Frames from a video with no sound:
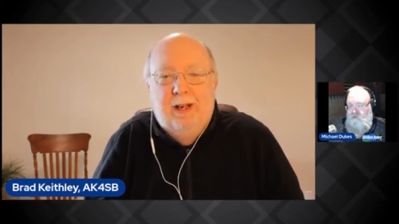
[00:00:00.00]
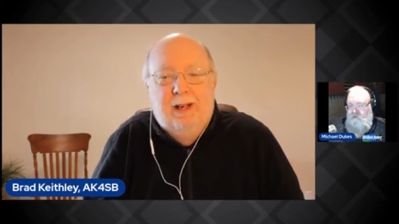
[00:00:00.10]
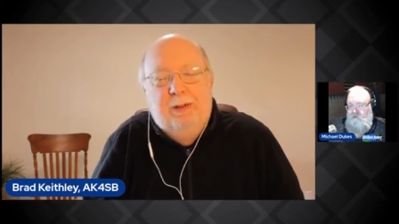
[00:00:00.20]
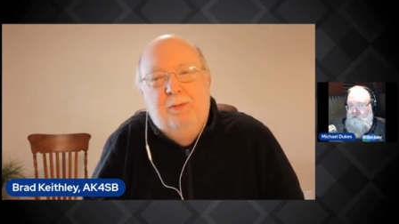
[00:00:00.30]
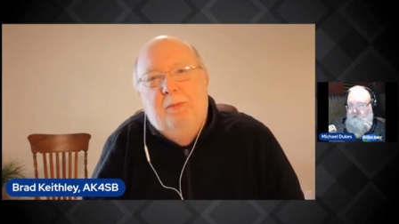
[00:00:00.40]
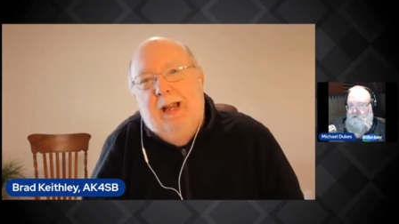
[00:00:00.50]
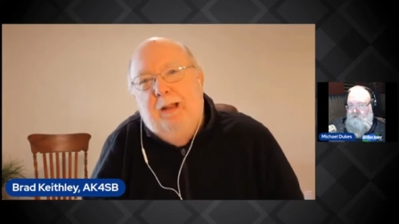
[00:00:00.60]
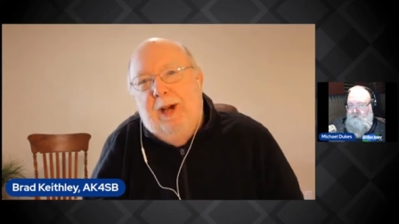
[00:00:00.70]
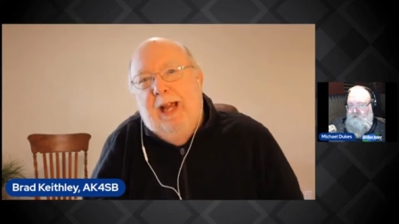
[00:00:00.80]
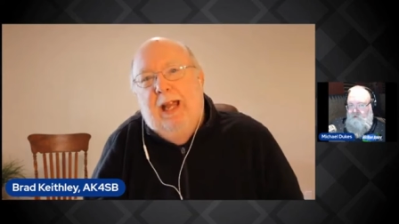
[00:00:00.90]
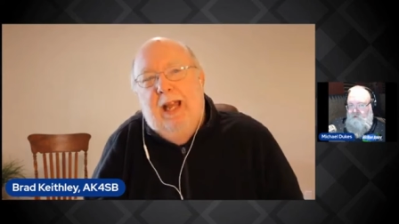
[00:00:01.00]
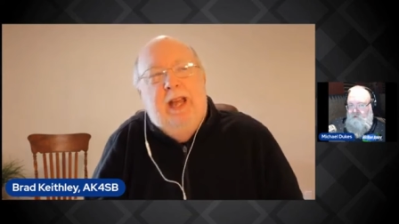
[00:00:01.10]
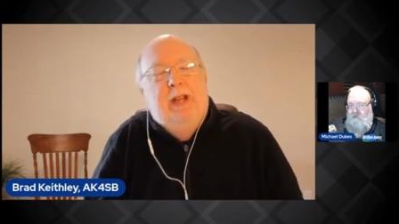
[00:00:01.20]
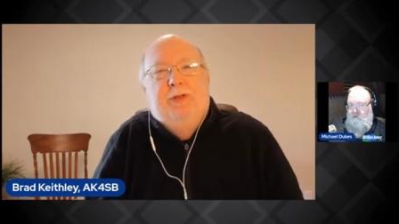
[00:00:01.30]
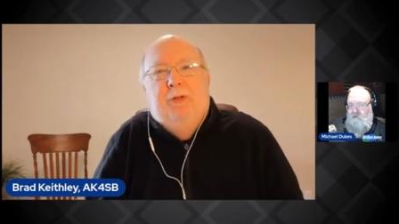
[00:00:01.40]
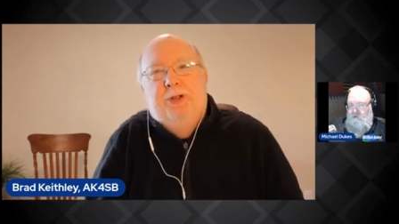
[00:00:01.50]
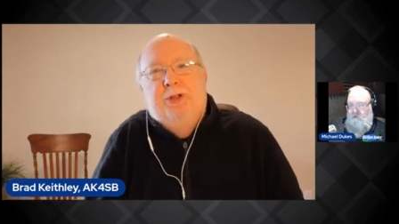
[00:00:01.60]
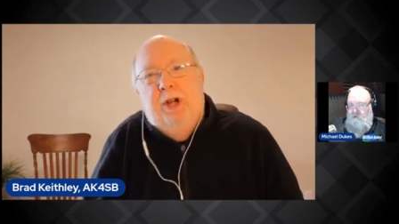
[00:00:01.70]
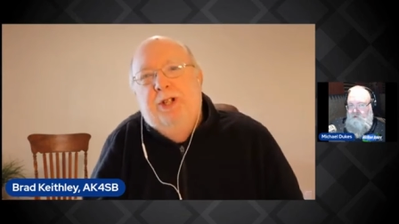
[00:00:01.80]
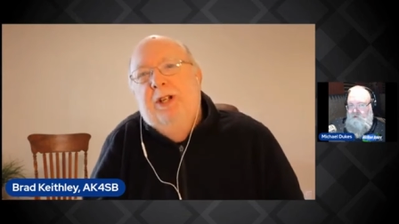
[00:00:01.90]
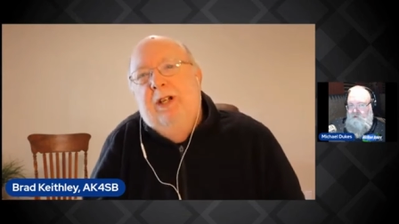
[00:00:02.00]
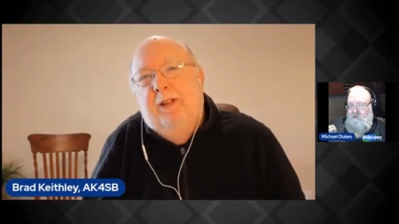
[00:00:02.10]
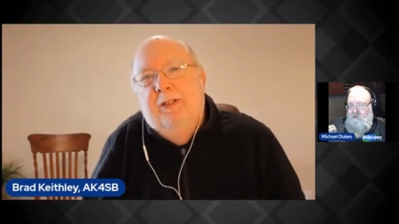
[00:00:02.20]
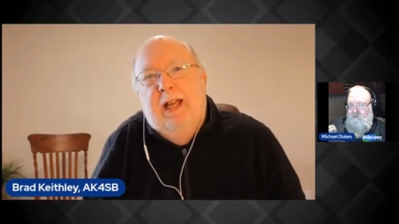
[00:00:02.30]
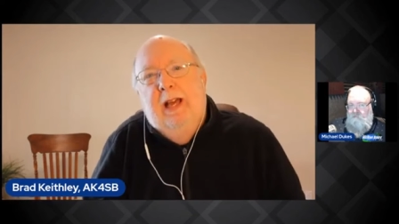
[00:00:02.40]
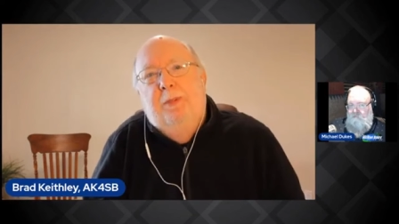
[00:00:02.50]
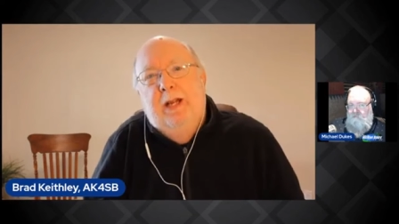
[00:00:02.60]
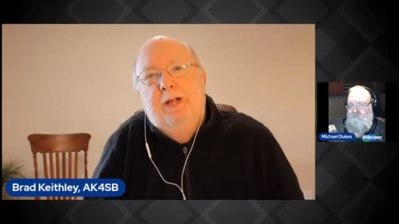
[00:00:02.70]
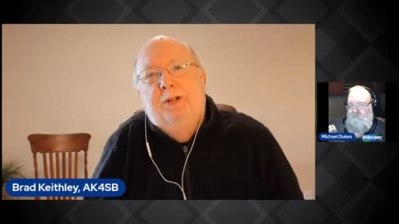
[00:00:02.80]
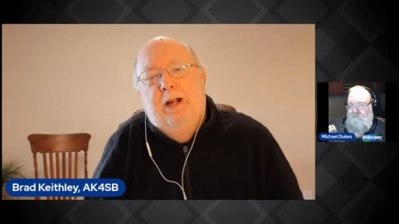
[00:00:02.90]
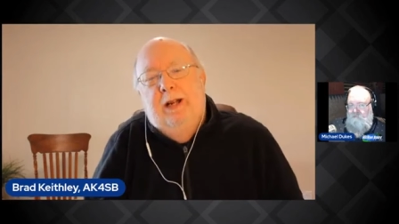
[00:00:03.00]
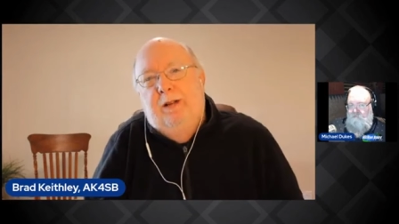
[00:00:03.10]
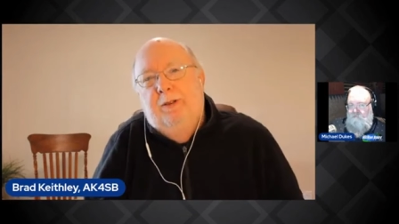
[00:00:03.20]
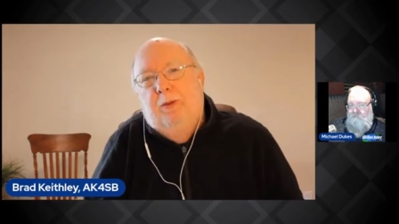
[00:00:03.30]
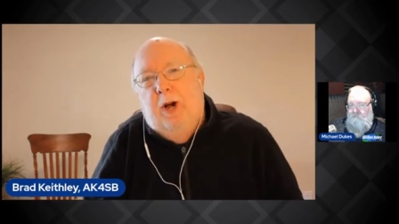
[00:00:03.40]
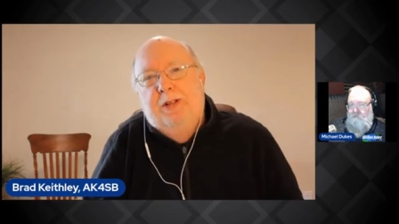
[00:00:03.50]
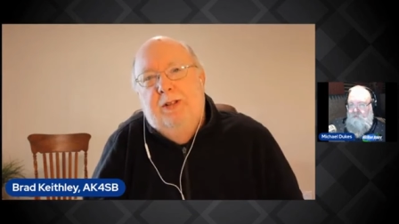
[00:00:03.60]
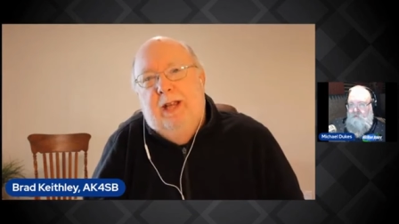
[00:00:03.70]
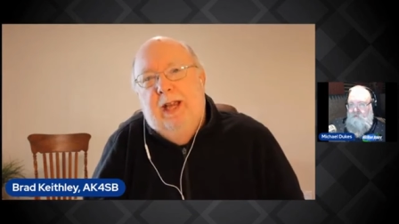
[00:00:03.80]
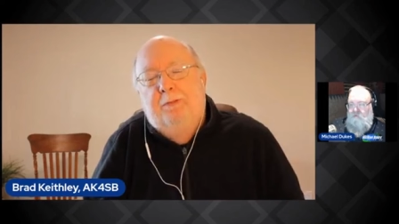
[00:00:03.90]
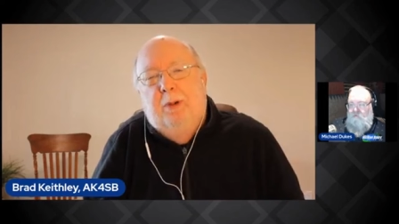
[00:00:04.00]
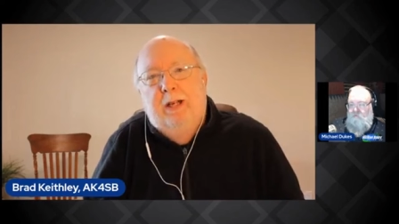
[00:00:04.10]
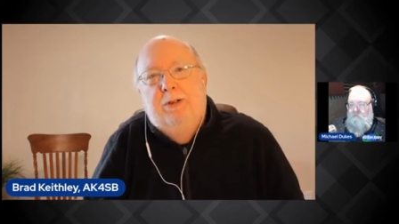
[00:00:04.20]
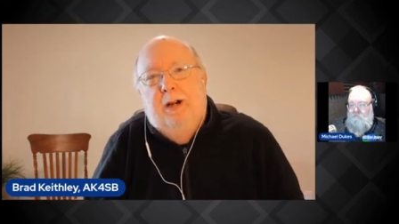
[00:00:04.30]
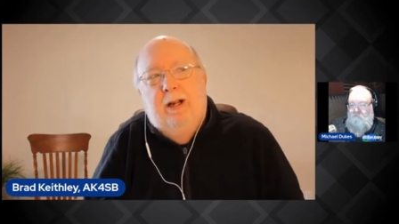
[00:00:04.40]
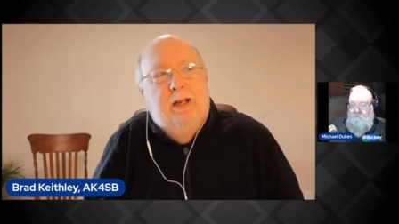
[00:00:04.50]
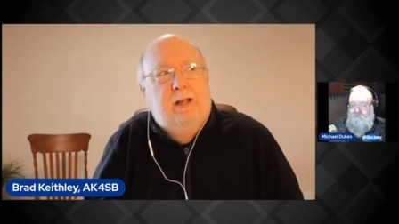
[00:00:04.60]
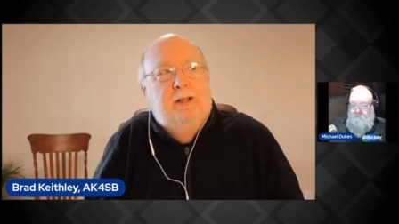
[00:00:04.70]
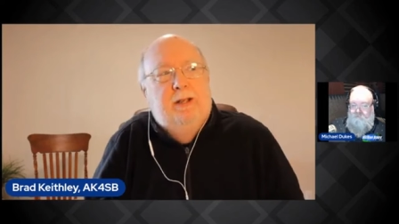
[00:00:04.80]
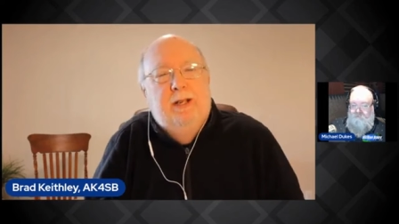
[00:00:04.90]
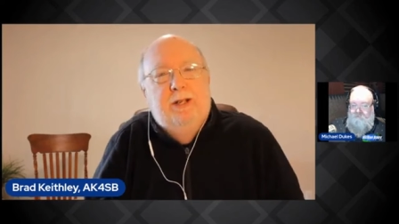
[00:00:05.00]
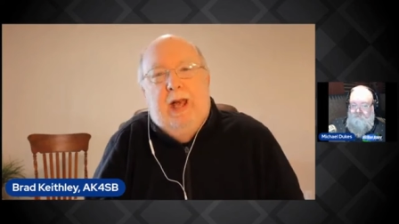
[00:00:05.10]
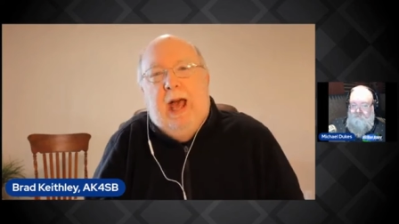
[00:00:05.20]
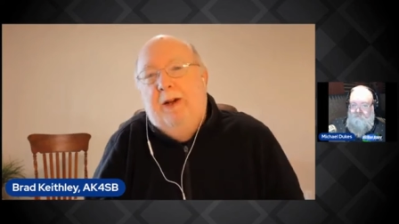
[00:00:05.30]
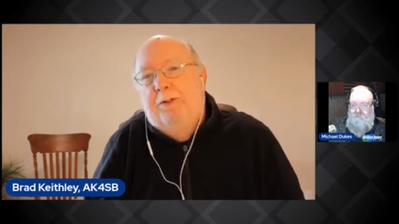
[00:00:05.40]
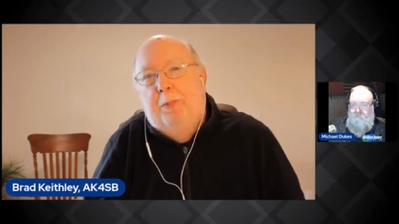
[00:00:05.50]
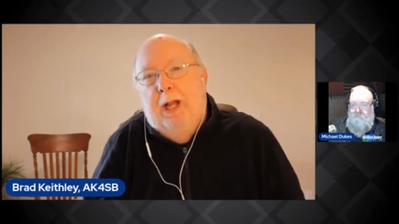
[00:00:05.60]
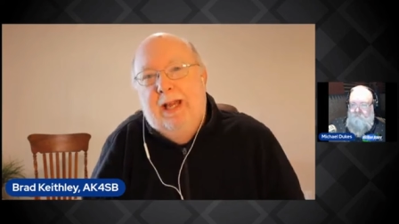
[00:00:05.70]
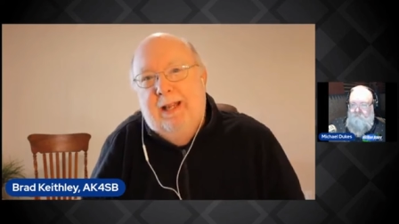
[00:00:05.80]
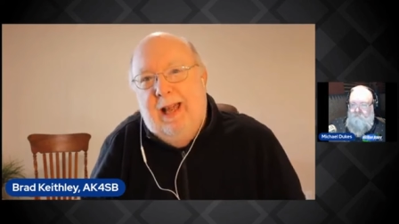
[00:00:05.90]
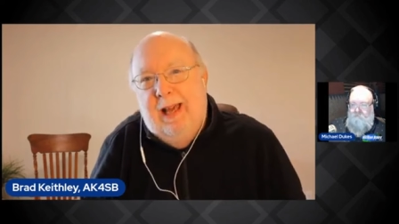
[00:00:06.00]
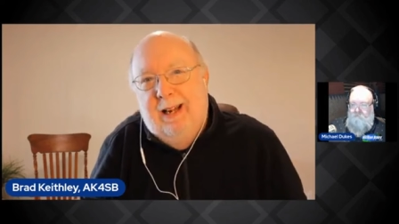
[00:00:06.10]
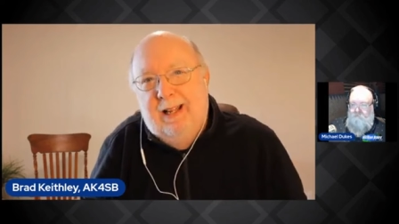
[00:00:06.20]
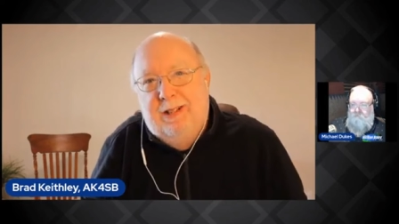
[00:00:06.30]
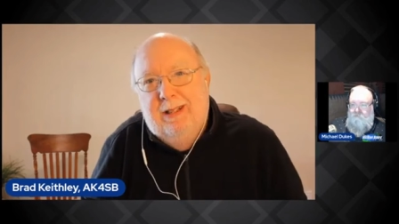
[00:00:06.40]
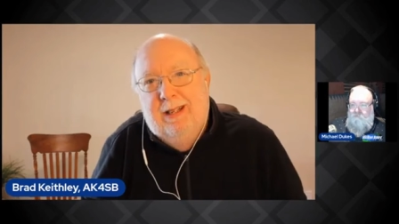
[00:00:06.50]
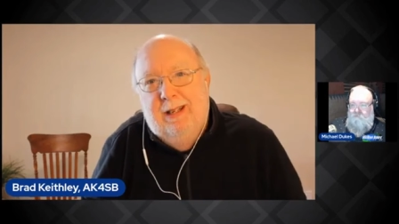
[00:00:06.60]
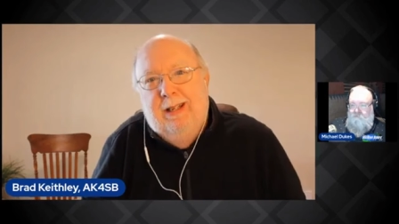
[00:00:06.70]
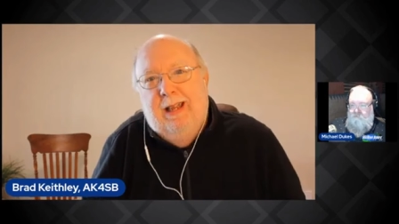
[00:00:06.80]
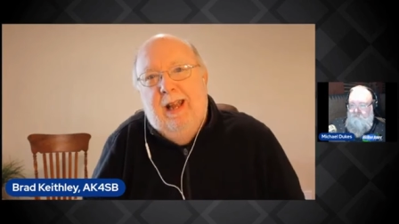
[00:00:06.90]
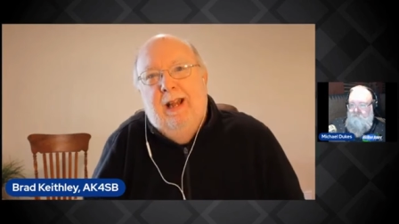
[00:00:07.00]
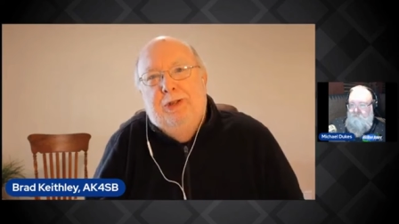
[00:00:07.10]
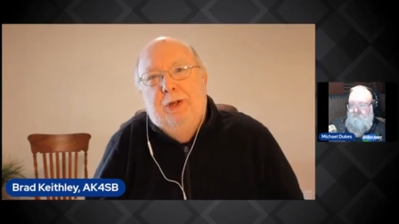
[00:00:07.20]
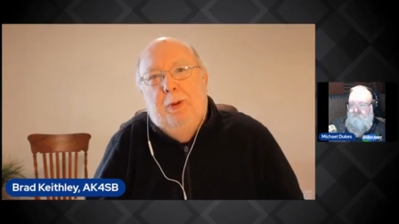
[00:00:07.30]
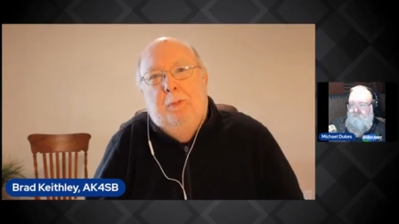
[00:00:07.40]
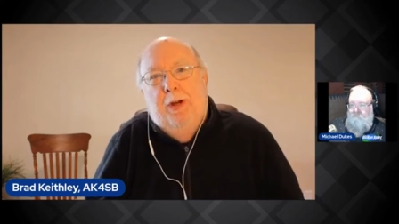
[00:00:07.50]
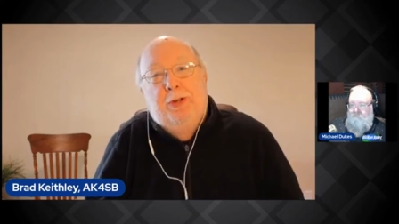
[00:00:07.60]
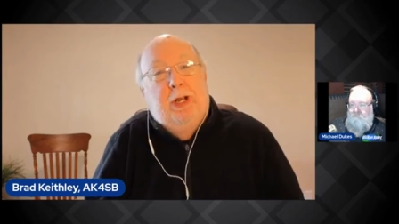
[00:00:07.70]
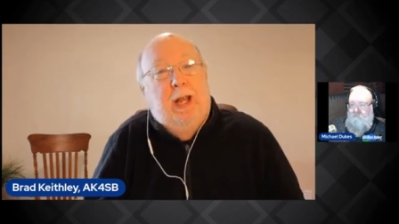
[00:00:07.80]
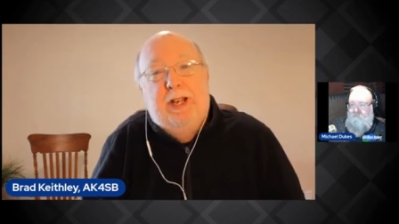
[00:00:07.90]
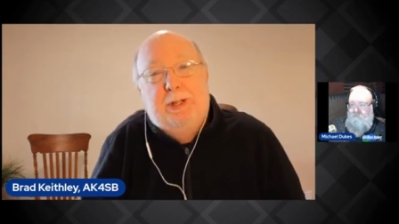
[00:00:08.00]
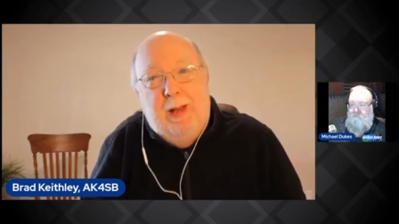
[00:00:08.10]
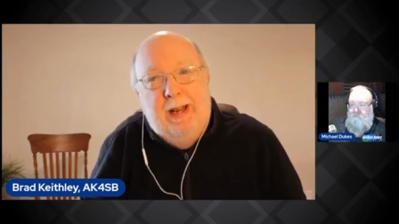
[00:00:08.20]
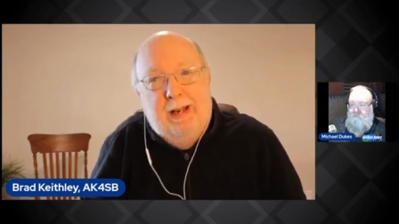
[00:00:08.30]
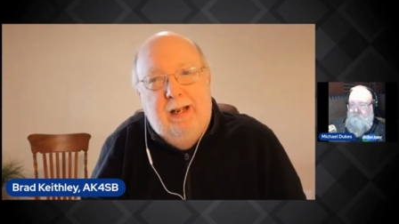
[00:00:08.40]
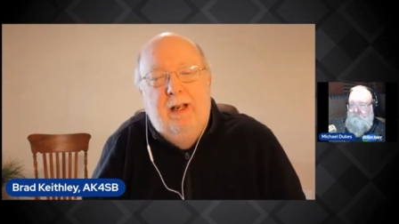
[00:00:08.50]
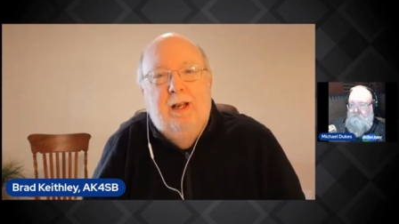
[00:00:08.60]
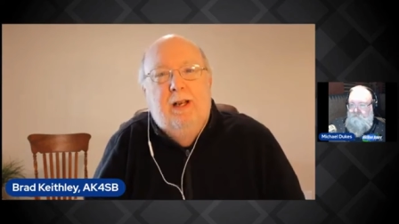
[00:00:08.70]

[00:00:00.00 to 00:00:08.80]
my my latest frustration on the campaign trail, watching the campaign trail, is is the half a plan candidates, candidates who propose a lot of spending,